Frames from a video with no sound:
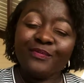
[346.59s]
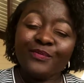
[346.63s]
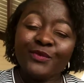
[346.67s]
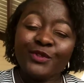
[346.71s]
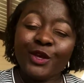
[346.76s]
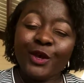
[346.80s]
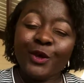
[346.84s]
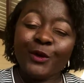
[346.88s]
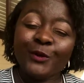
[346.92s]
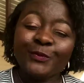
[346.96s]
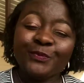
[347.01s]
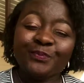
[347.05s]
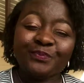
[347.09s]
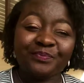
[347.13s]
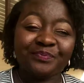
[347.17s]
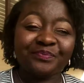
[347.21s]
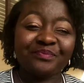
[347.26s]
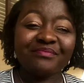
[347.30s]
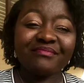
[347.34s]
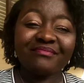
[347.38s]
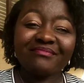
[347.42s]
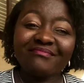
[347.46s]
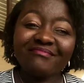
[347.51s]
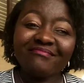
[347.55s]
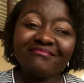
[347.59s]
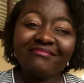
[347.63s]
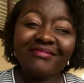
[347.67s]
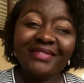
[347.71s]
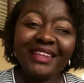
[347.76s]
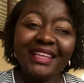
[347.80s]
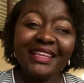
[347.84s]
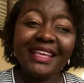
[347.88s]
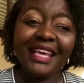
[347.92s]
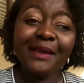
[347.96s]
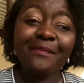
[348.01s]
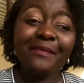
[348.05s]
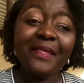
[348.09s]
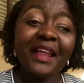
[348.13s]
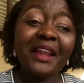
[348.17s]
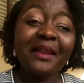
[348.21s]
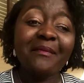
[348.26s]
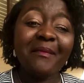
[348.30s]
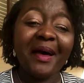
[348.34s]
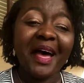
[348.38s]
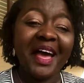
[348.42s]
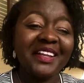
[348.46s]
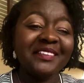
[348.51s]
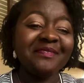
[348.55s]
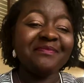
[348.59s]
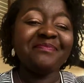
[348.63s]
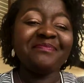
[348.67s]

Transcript: So keep that in mind.